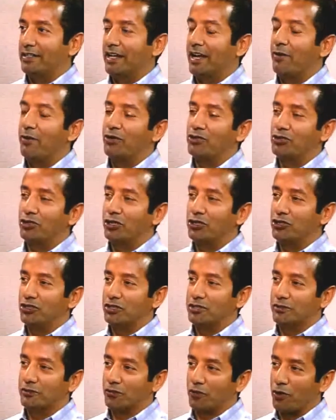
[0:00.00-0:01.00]
I want you to
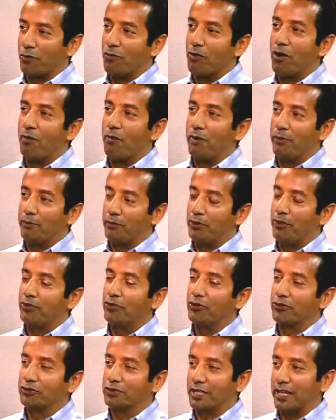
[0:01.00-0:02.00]
just for a moment put
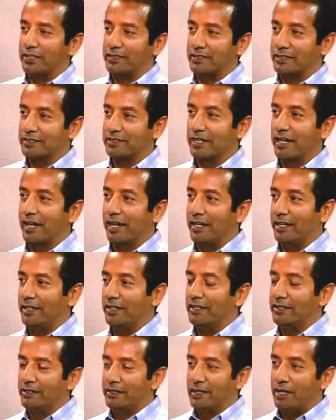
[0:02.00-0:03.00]
those thoughts aside,
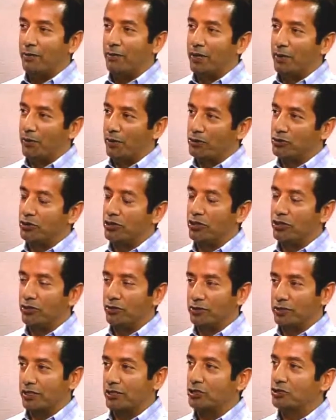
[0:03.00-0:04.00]
and what I want you to do
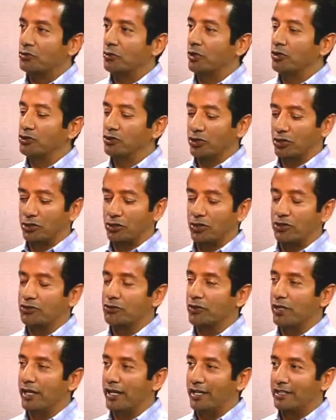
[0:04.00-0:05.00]
is I just want you to close
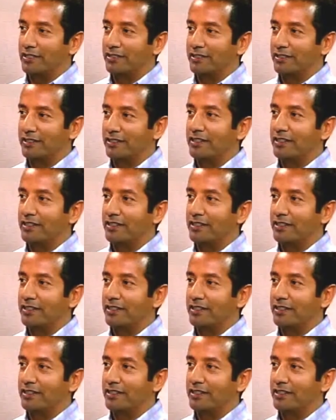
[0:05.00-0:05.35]
your eyes.